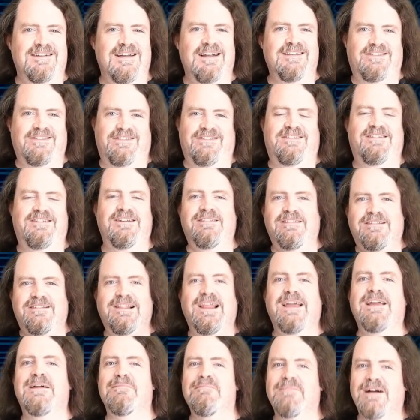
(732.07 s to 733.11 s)
It's just
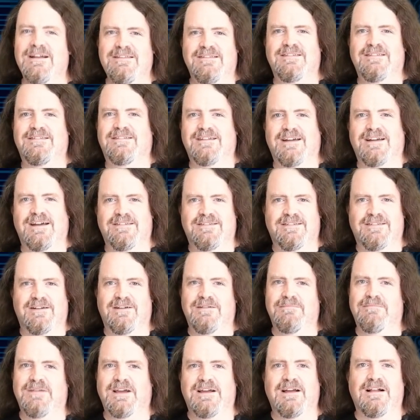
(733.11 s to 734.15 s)
like Mainzerstraße
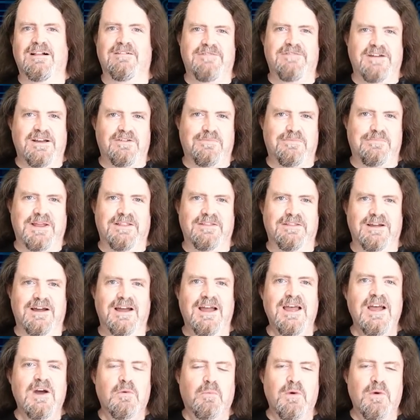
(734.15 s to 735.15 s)
and Michael Fassbender.